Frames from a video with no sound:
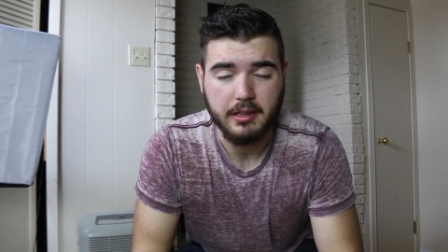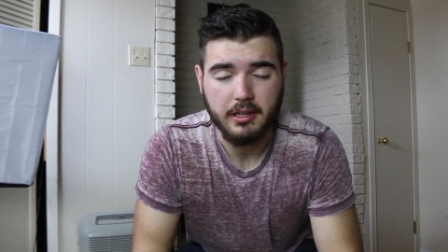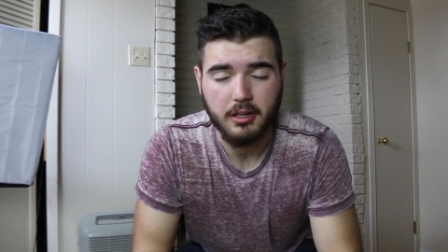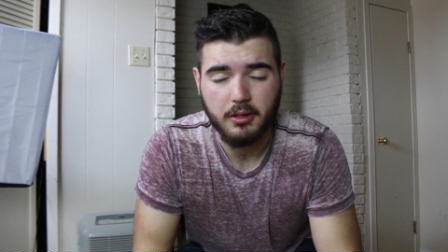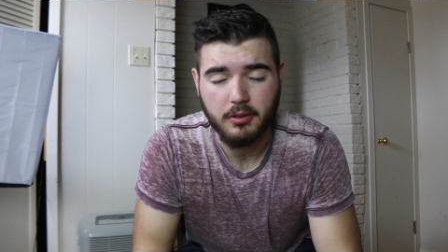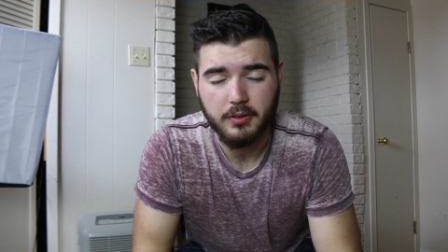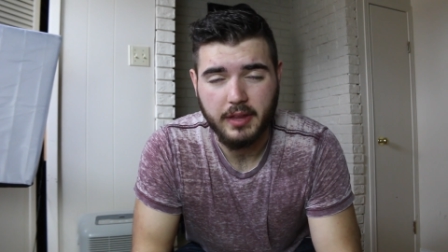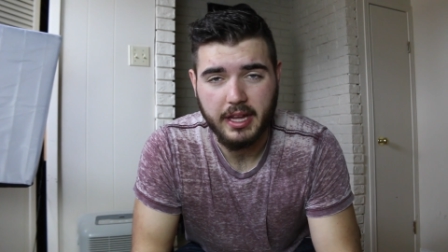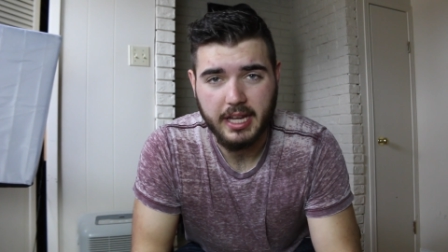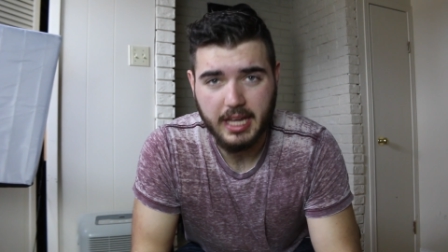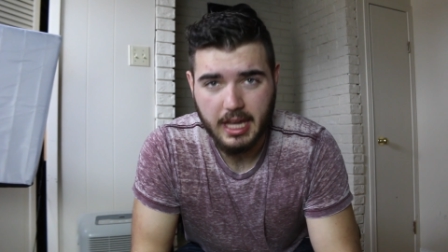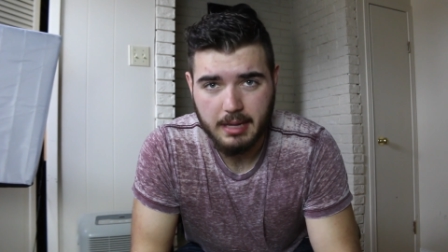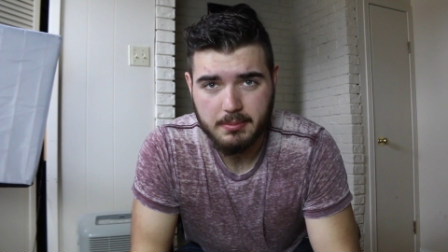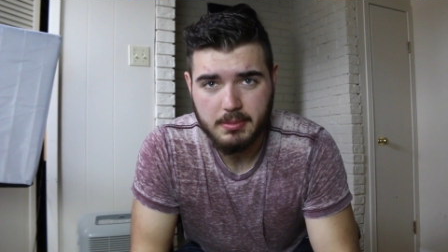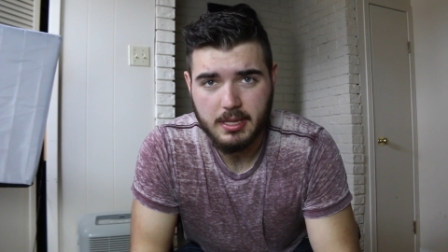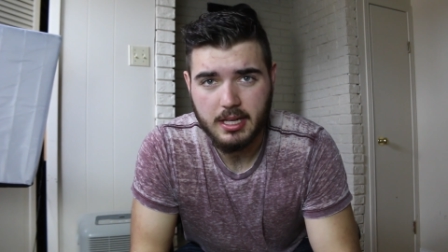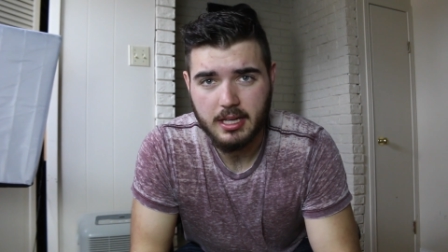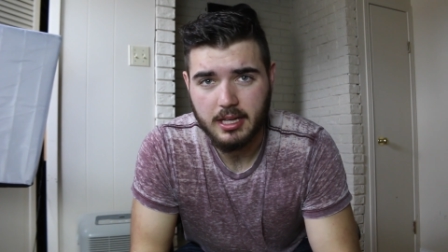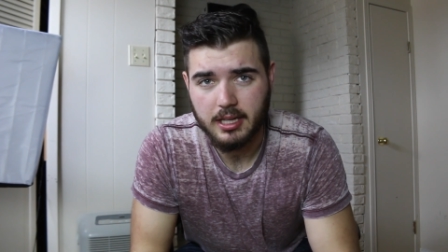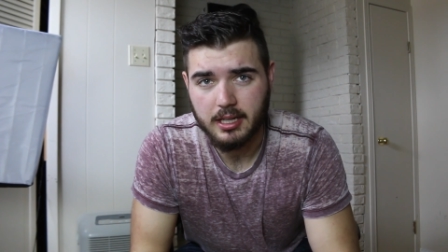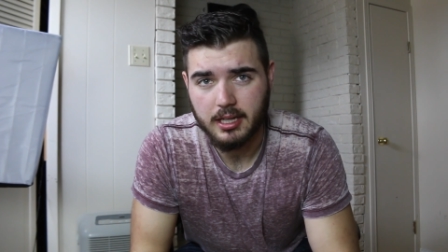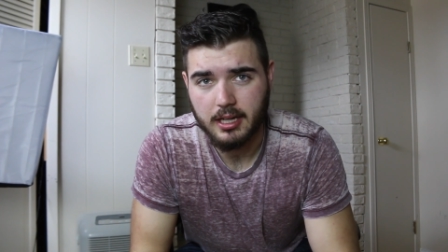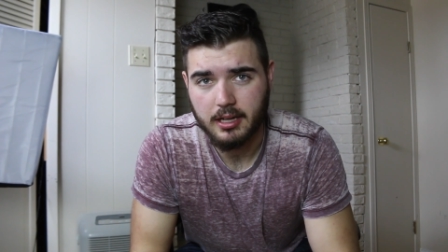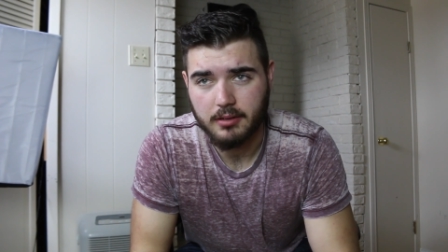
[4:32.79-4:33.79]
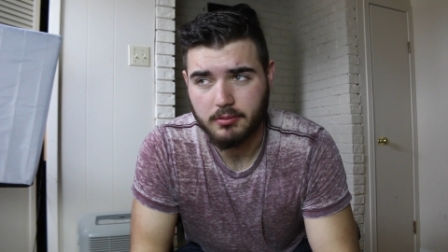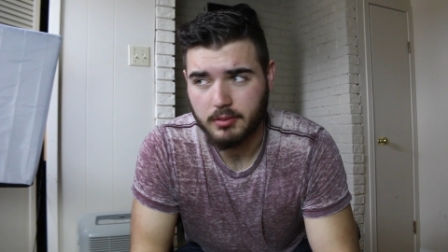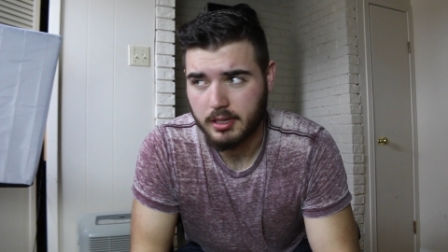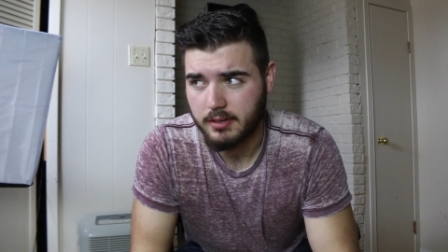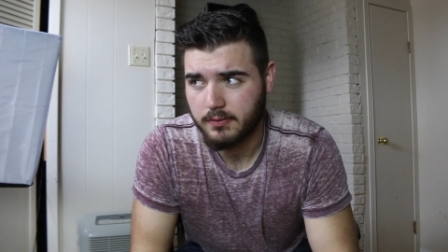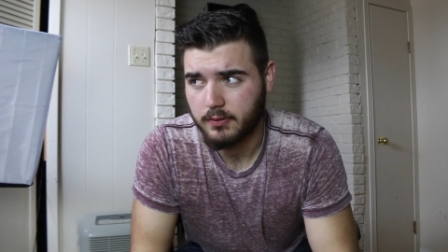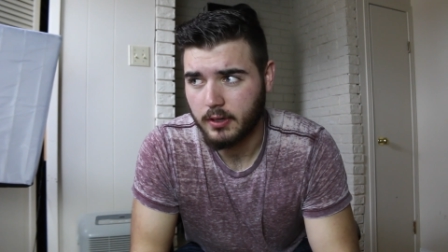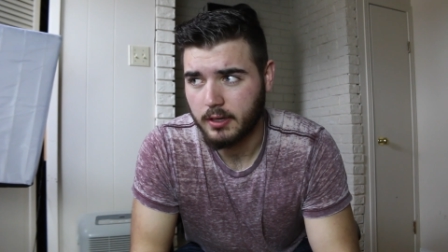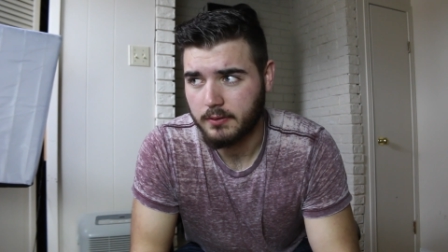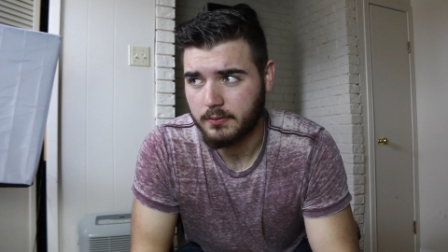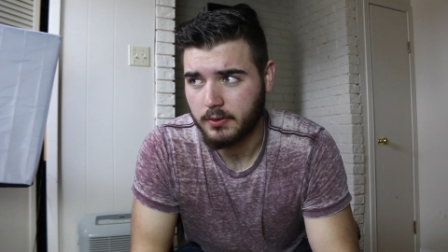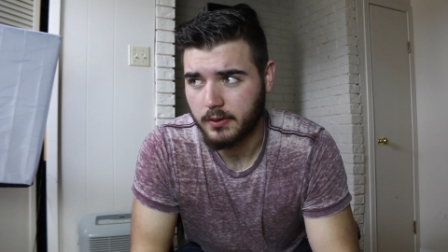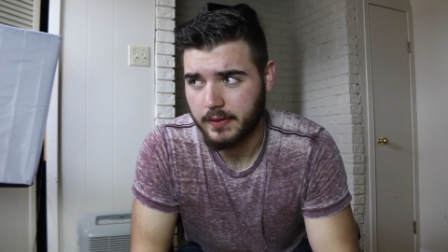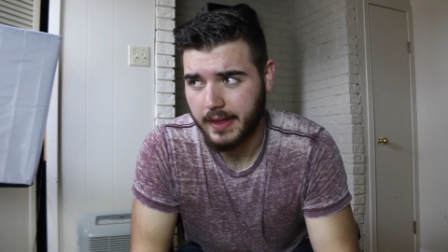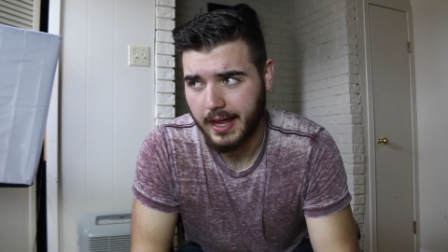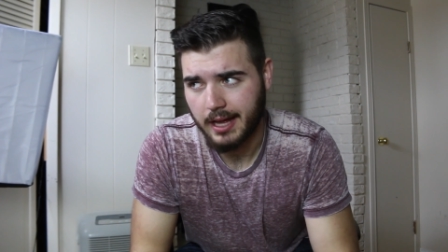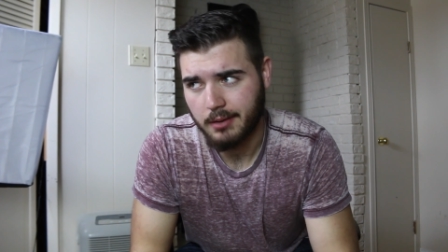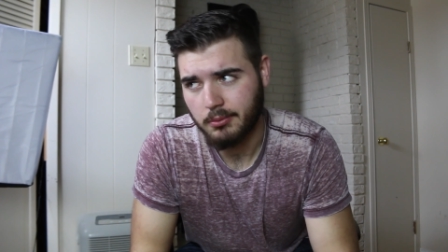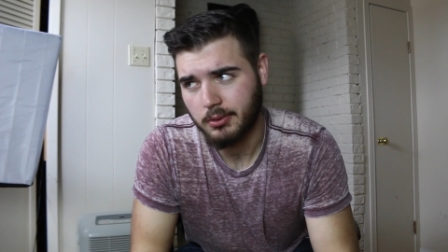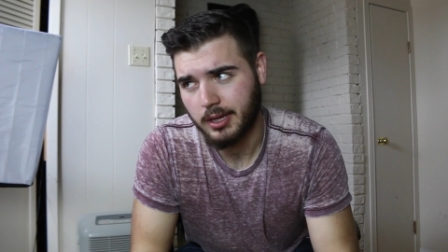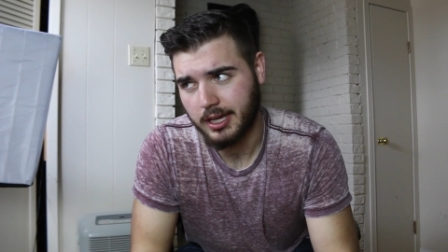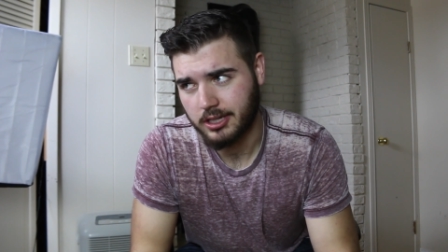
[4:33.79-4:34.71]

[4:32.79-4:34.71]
So they gave me a refund for that.